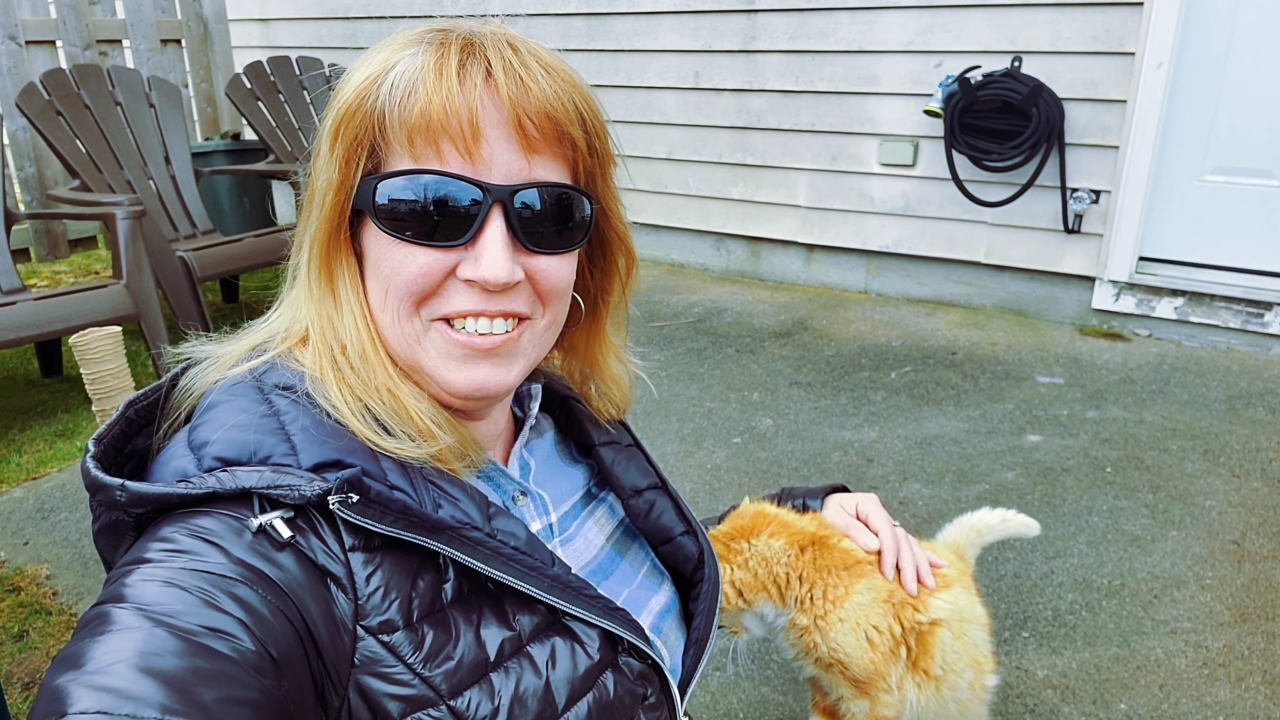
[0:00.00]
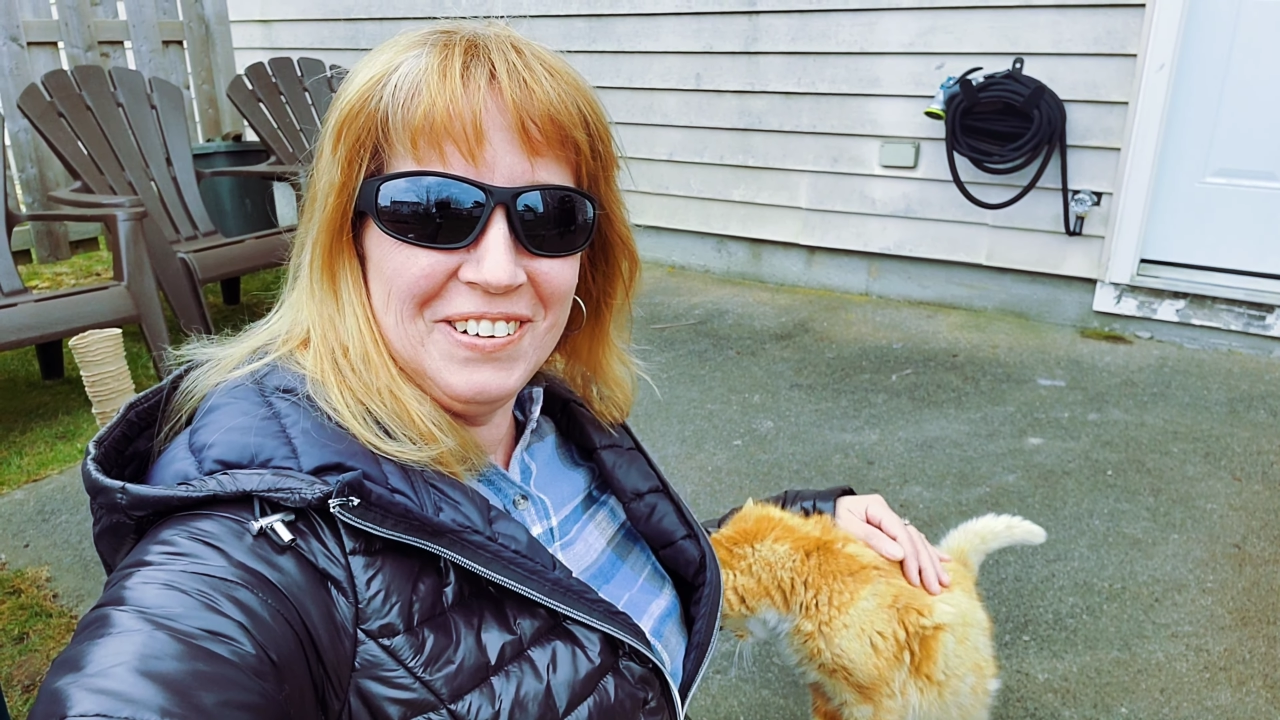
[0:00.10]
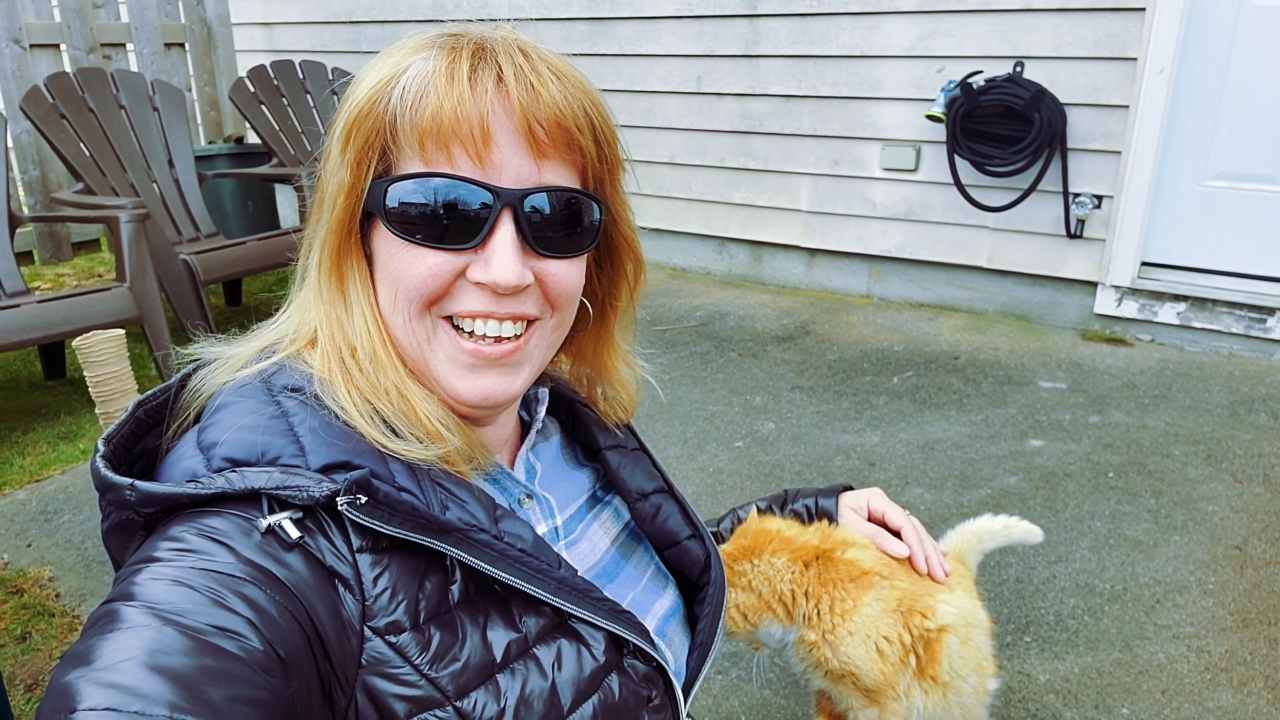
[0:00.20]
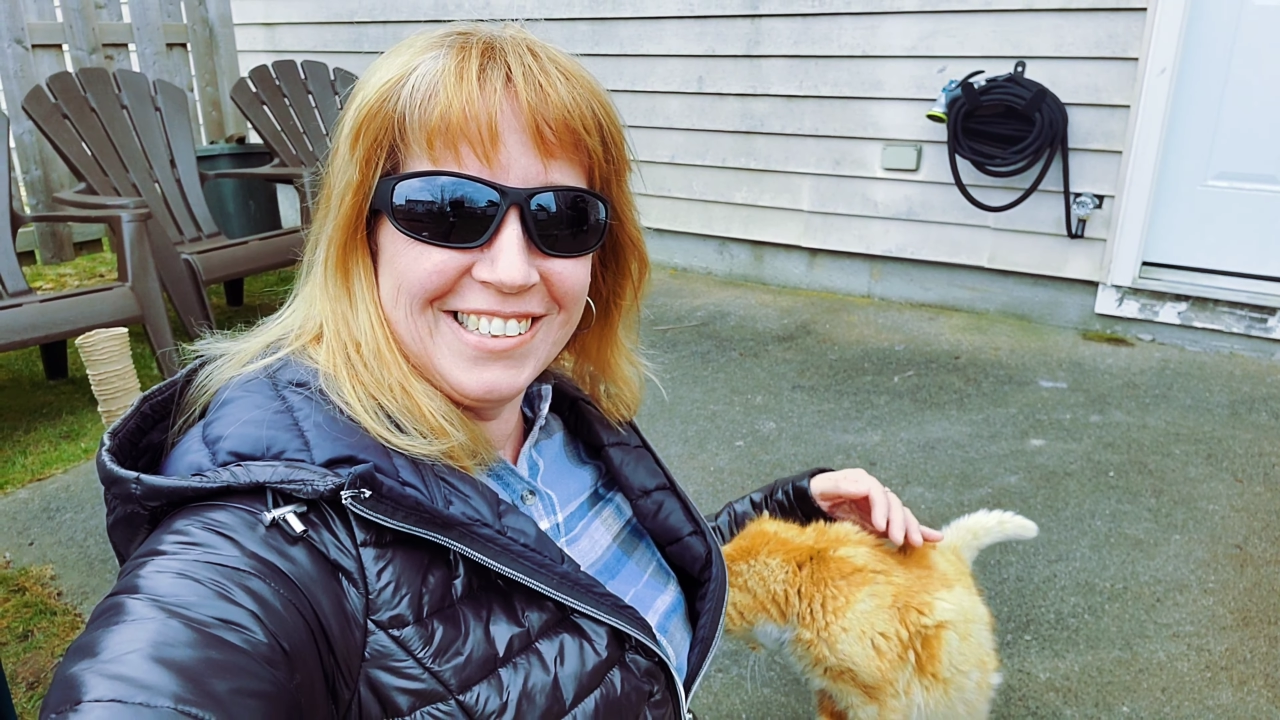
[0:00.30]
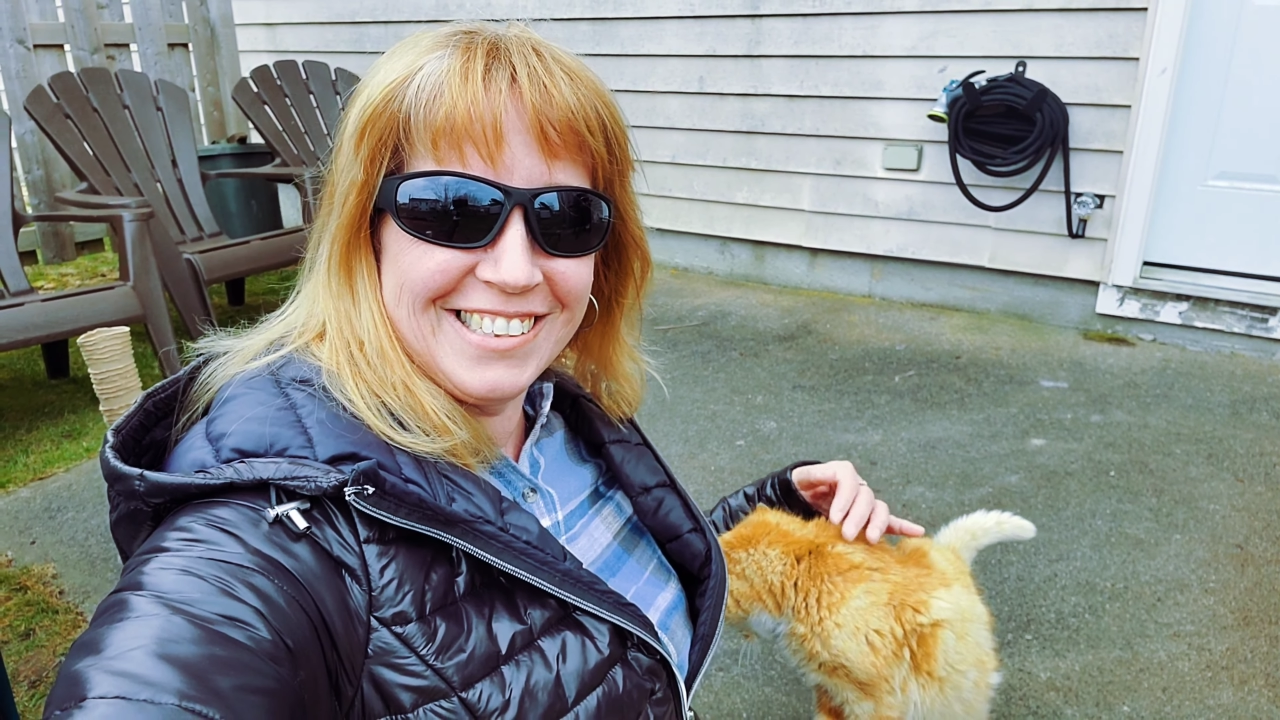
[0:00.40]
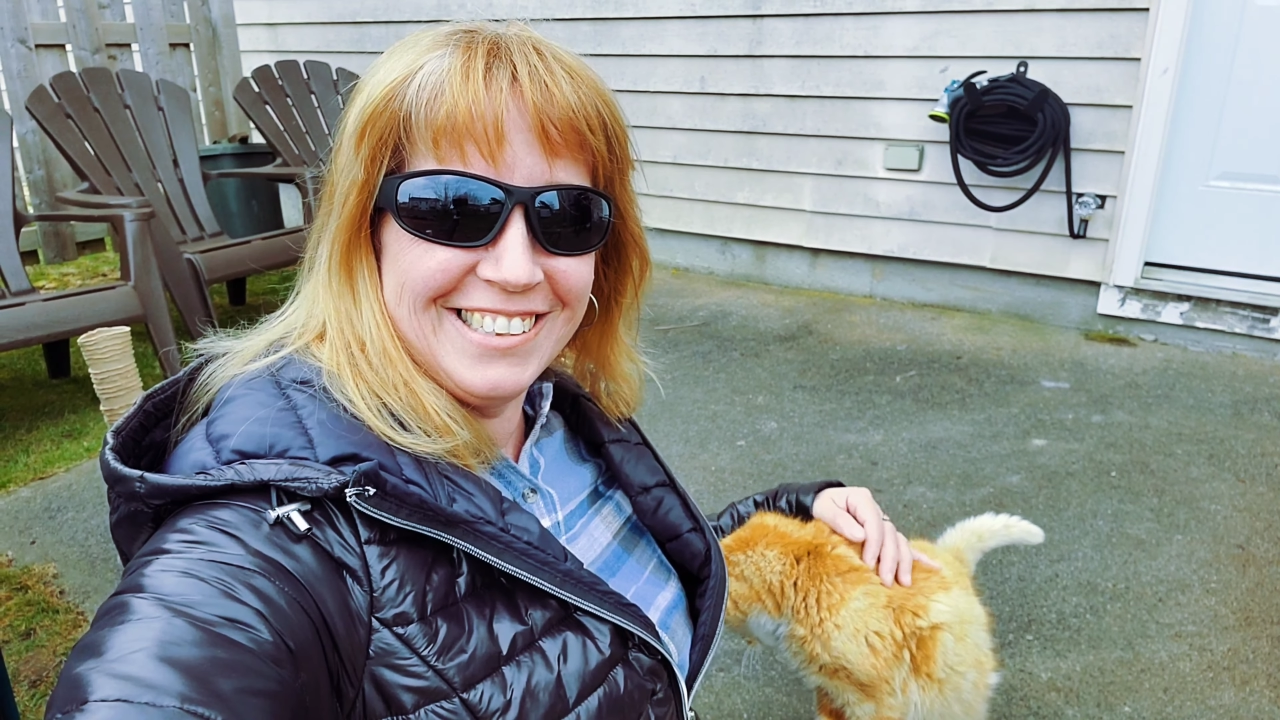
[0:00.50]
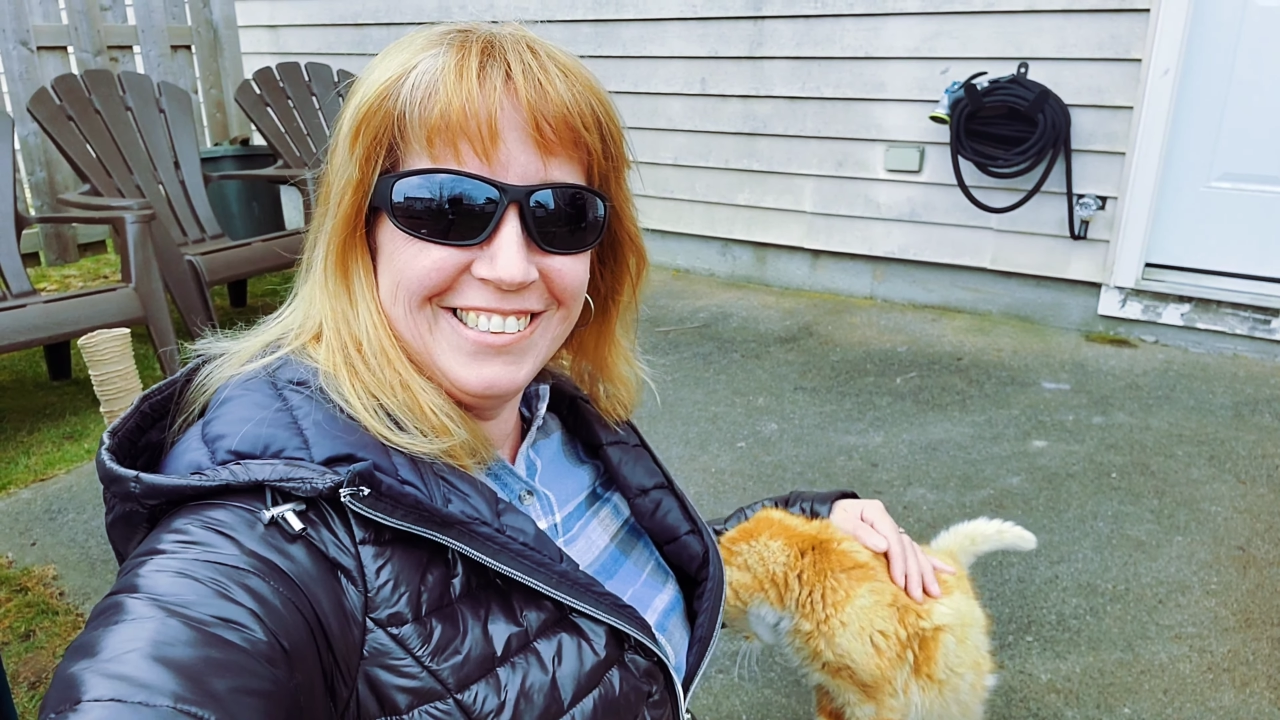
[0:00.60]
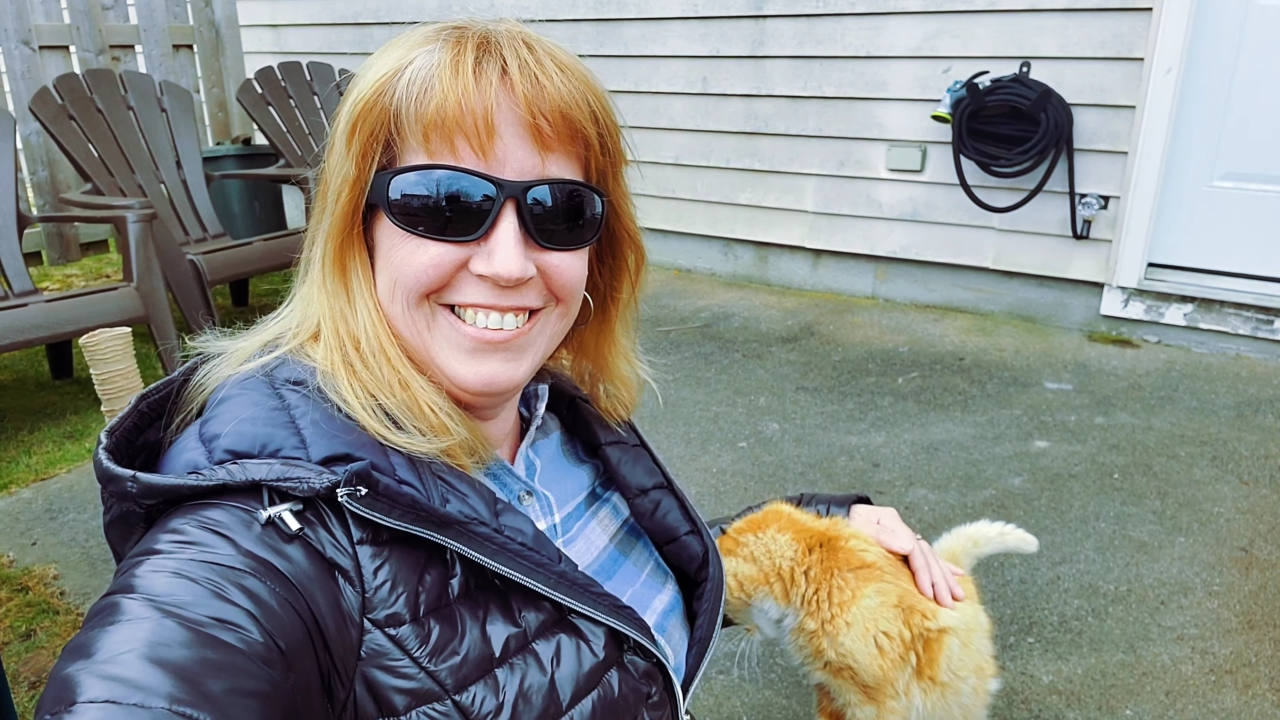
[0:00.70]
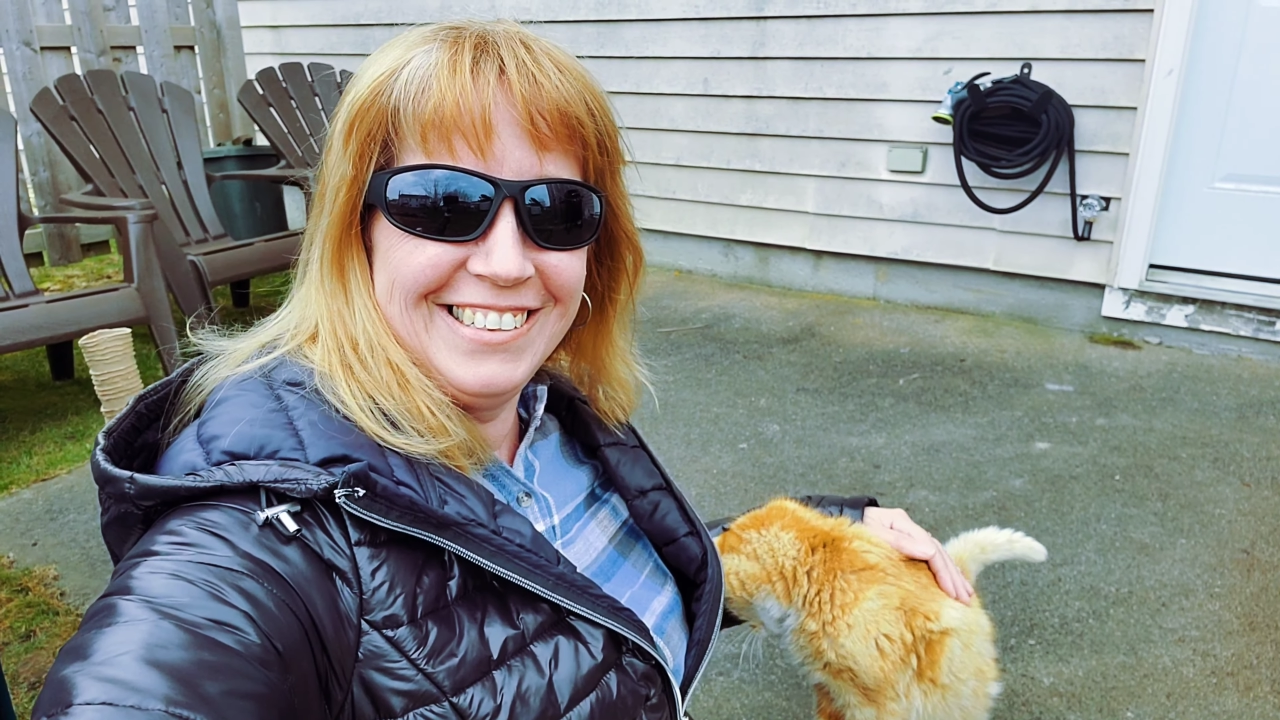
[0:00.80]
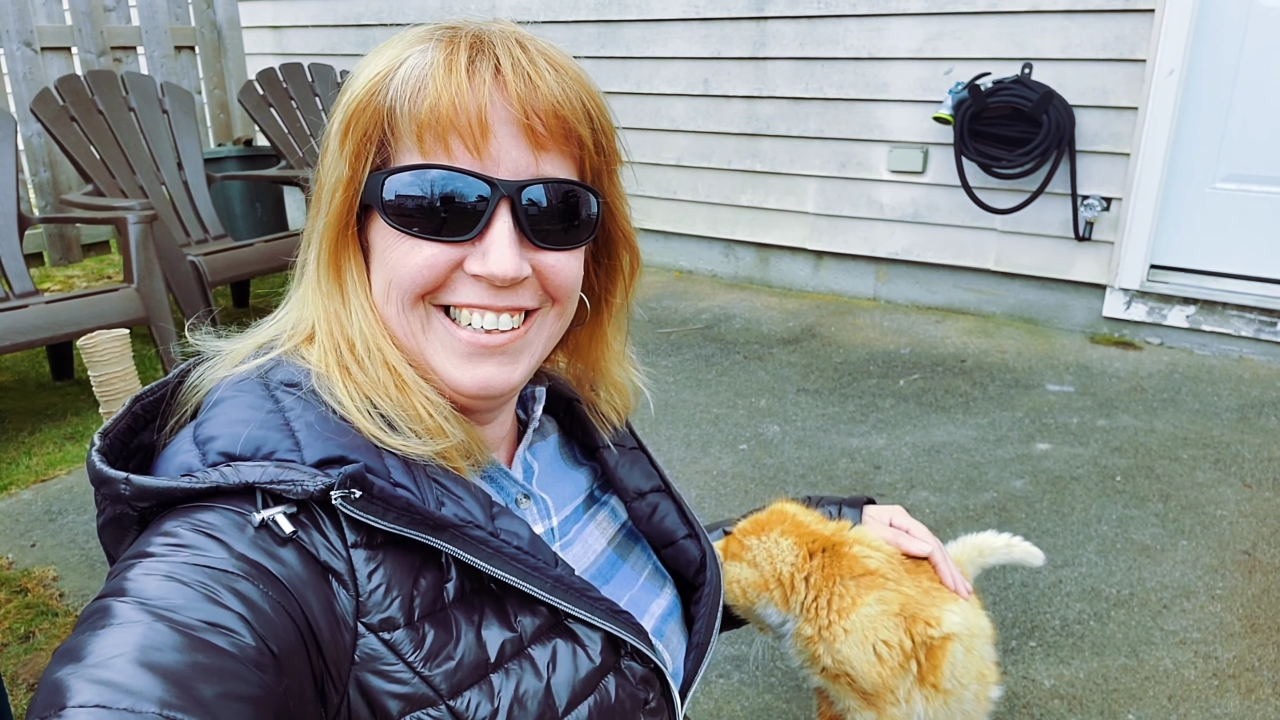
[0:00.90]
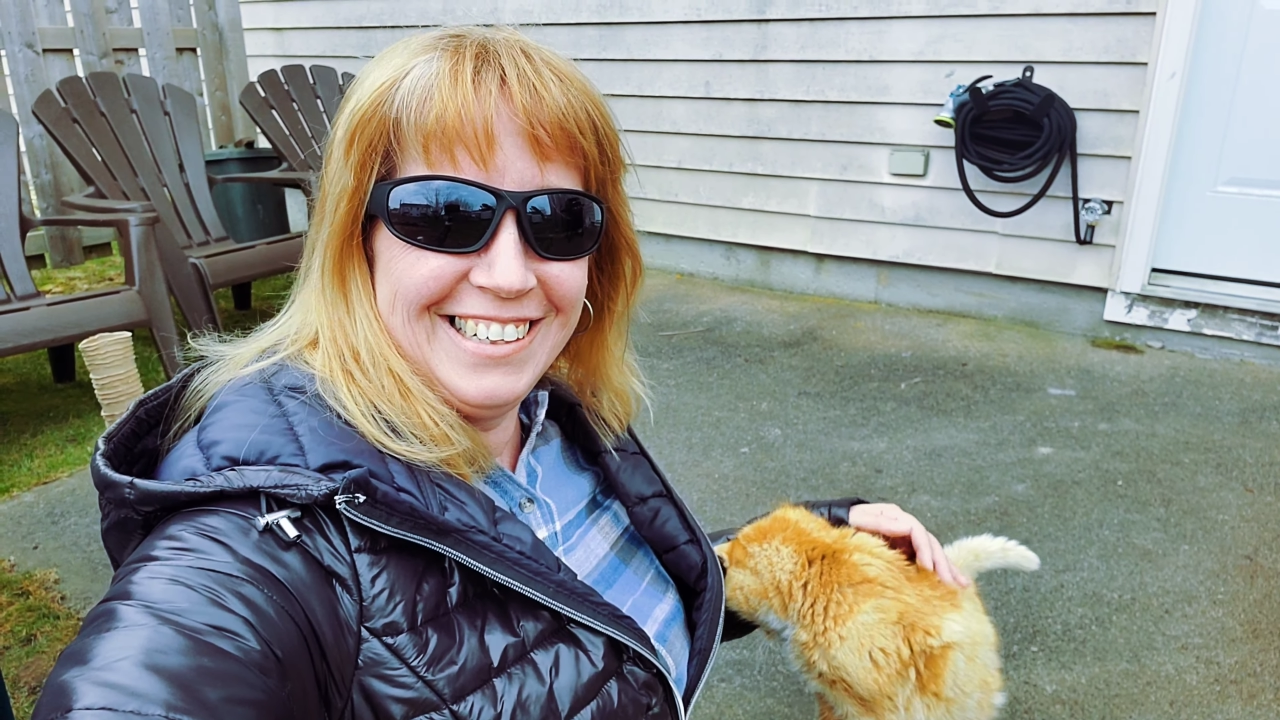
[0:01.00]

to you all soon.